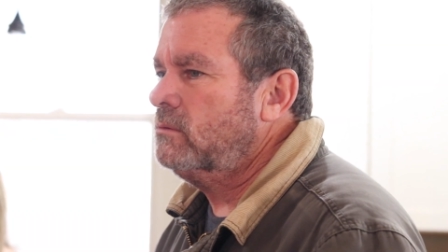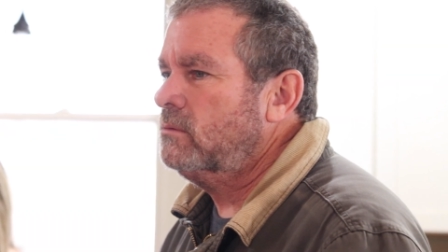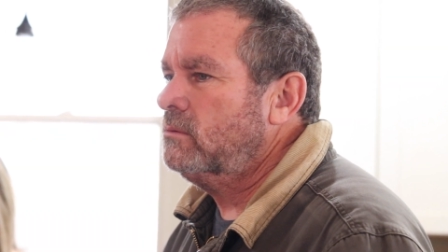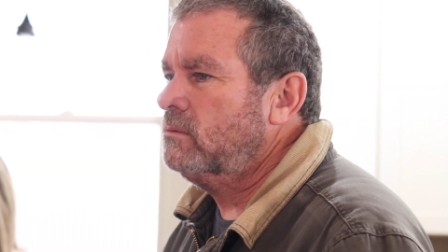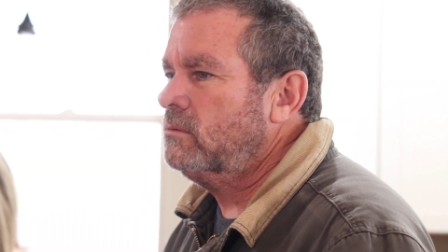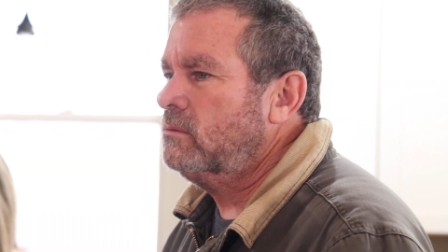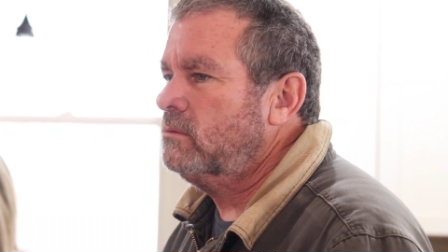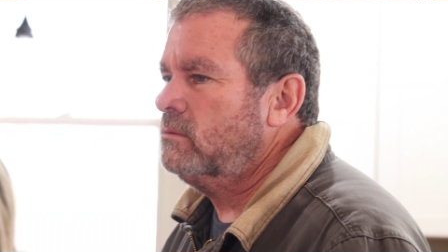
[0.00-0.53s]

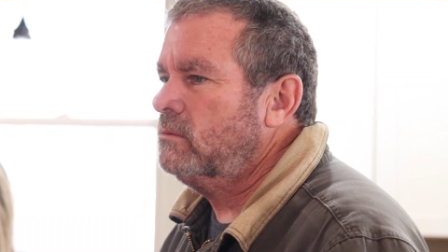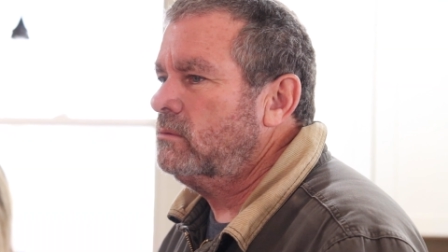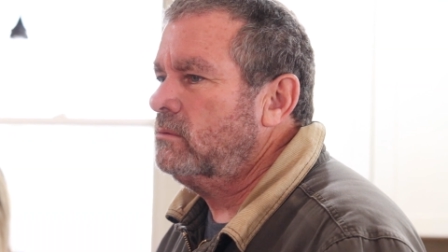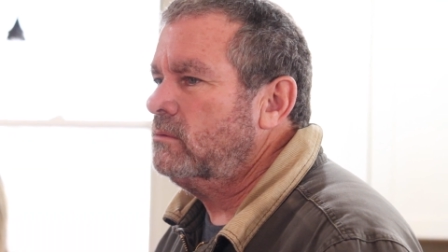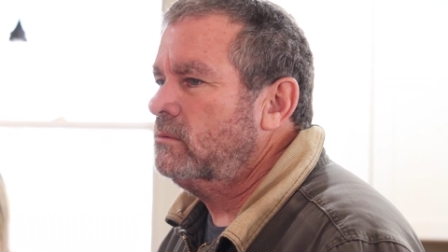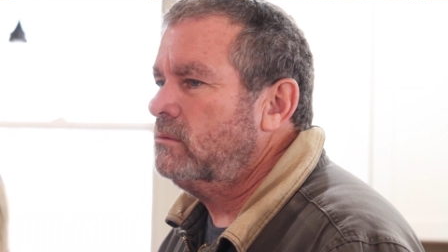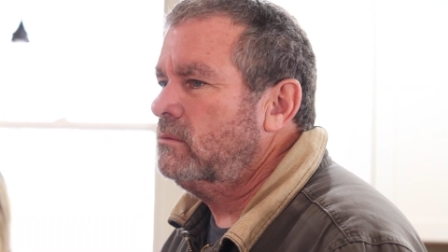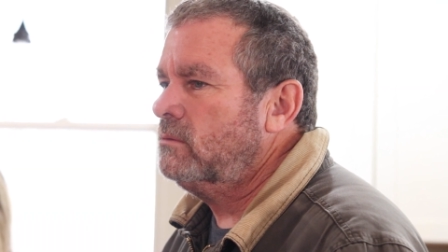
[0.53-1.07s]

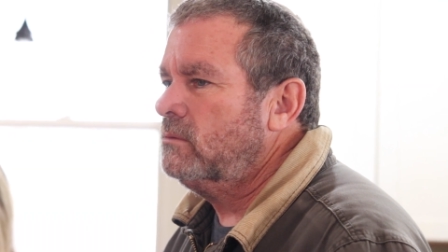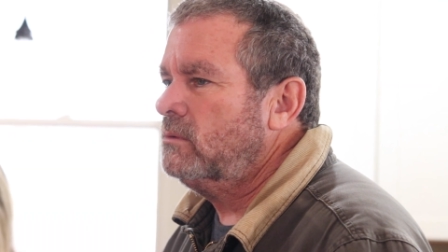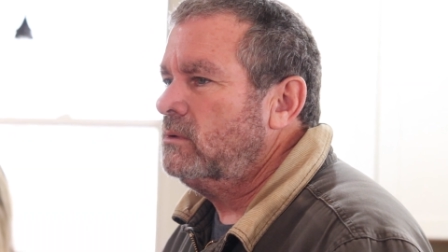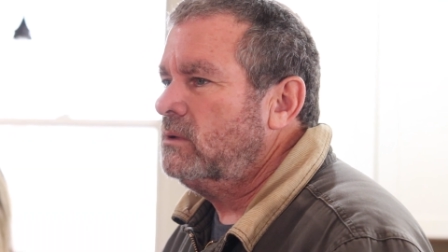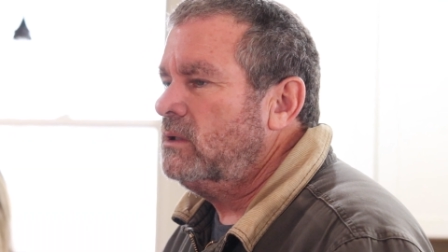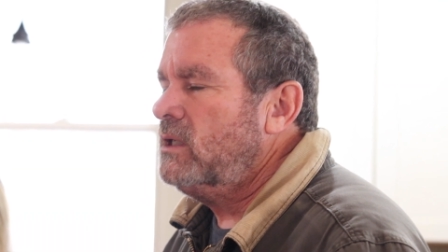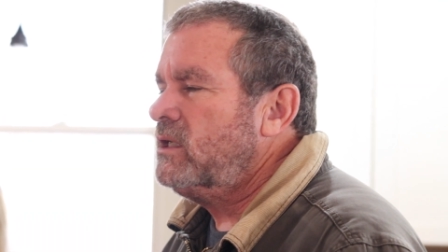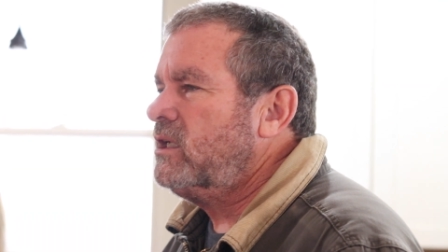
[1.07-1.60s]
After the
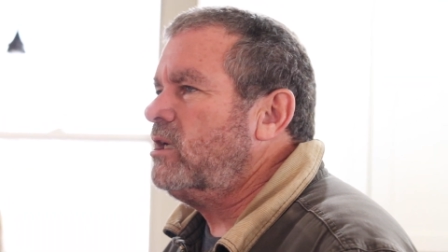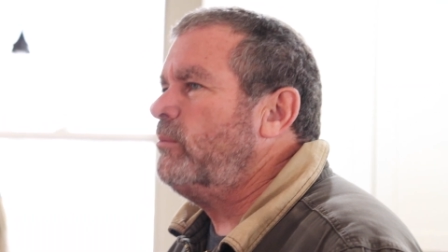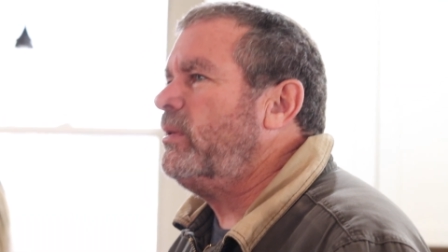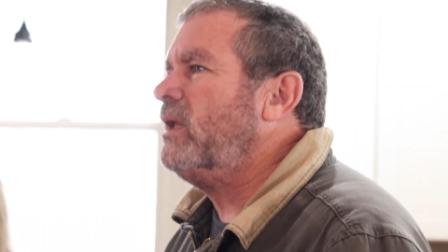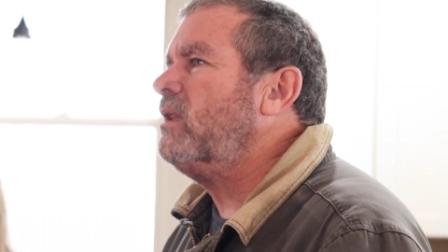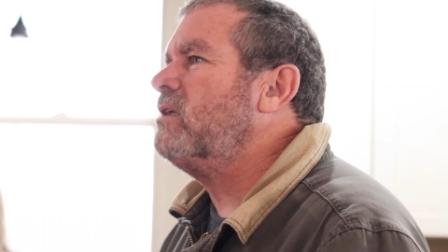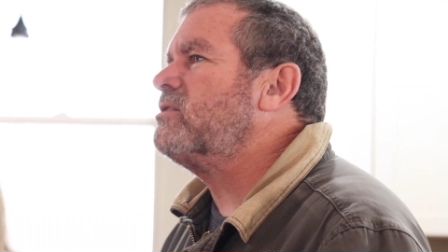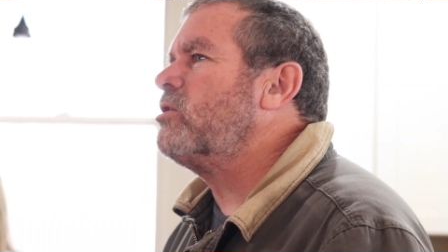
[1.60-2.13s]
rush. Which
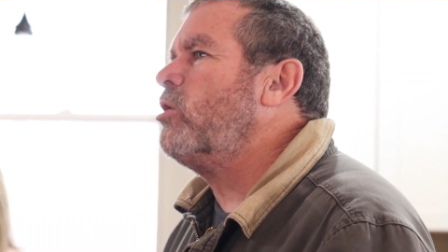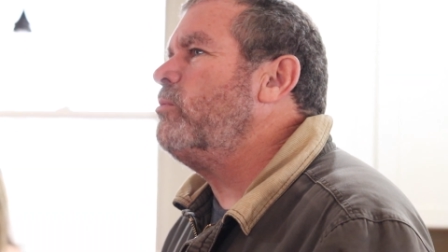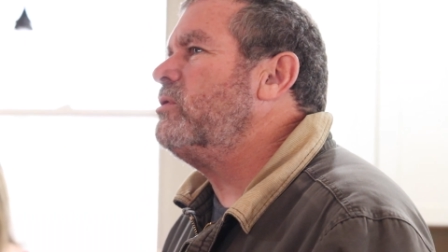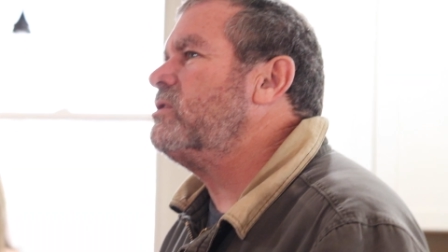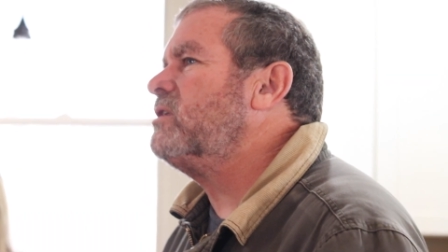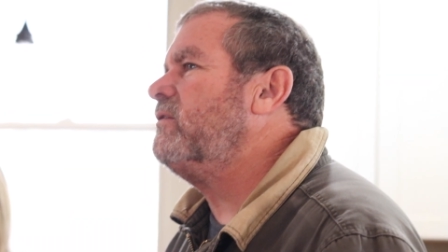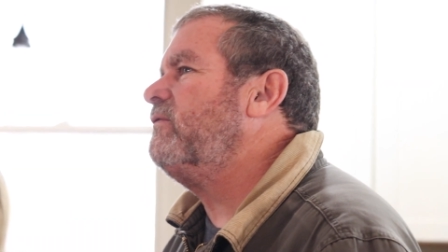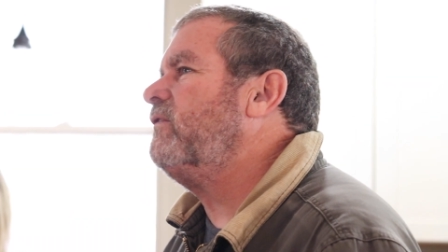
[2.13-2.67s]
Cabela's
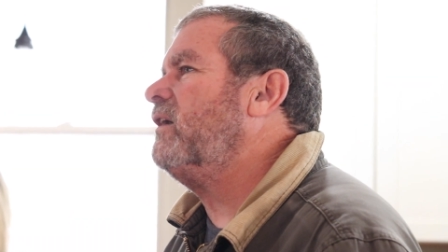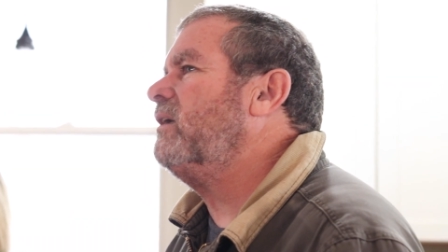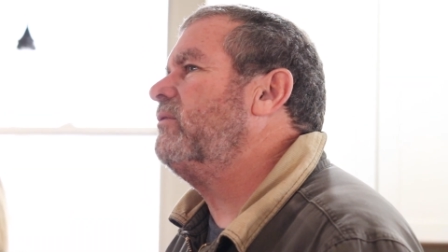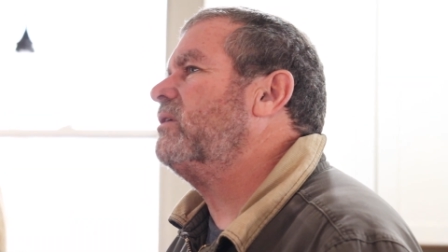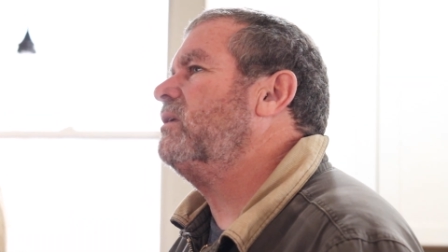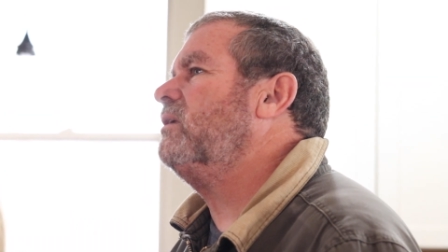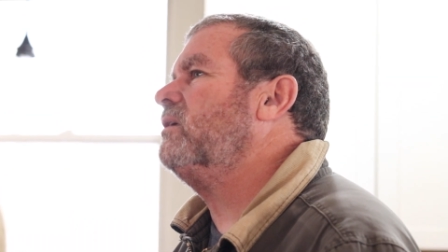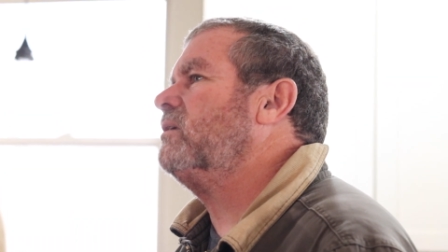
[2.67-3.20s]
opens at
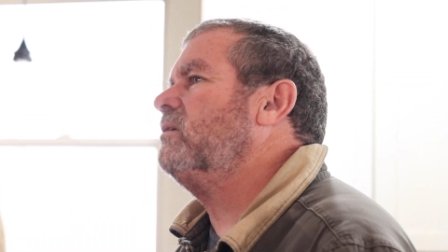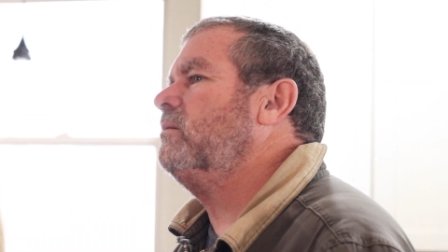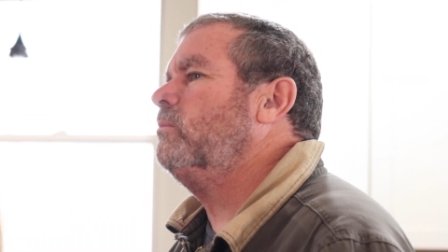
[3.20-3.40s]
5 o'clock